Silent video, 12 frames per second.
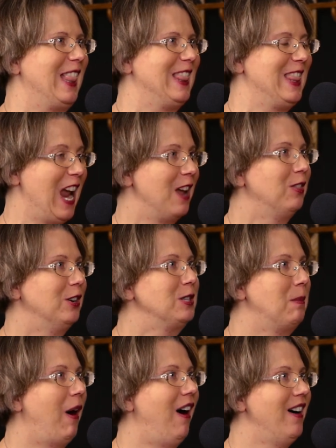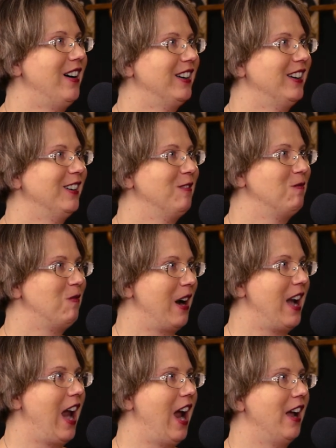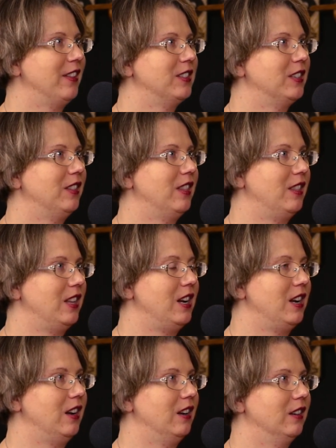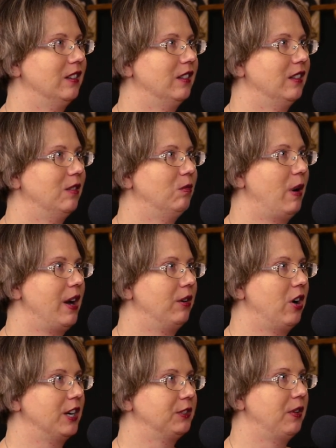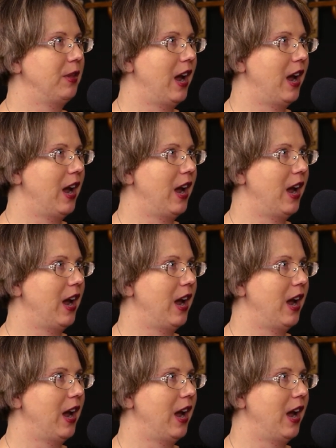But there's a park right across from the